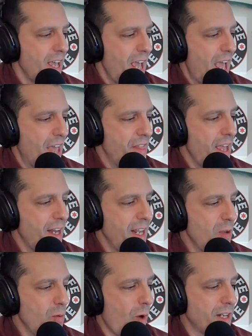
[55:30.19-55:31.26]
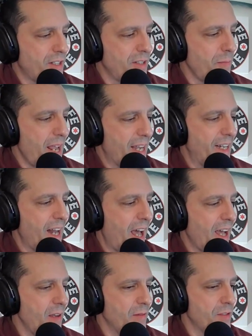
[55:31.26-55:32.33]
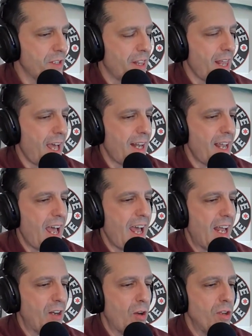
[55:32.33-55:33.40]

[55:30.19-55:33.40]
And then he wanted to make knives that had